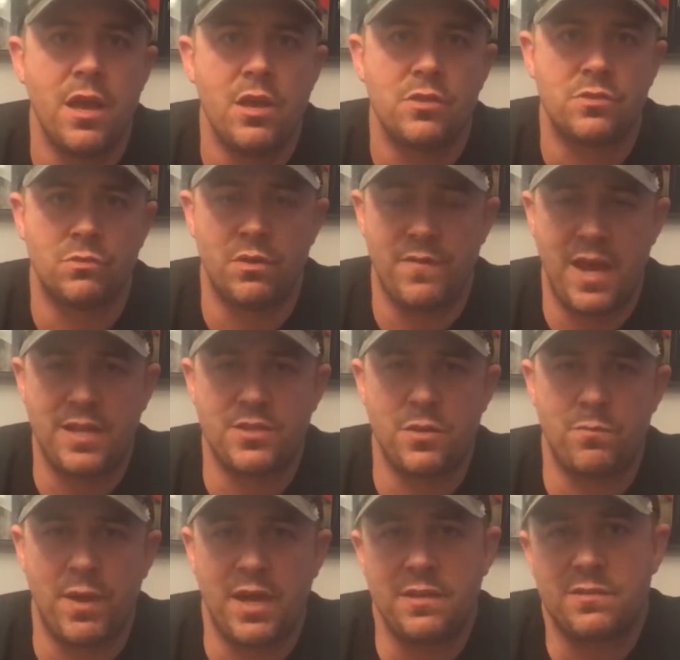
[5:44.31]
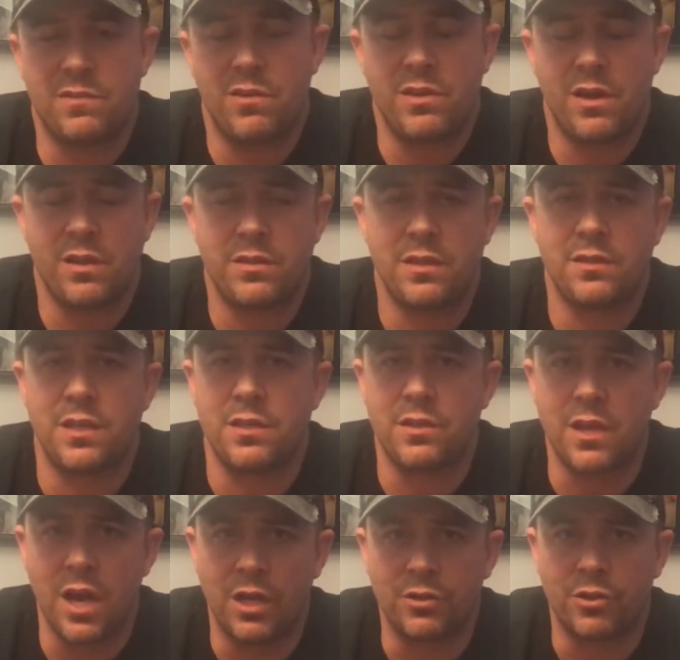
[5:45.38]
sort of as your baseline, I think that you
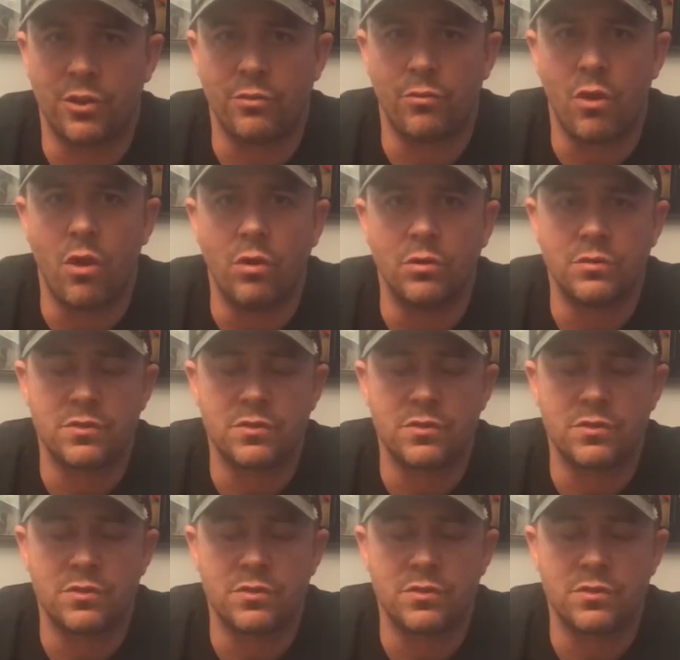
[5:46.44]
can't go wrong.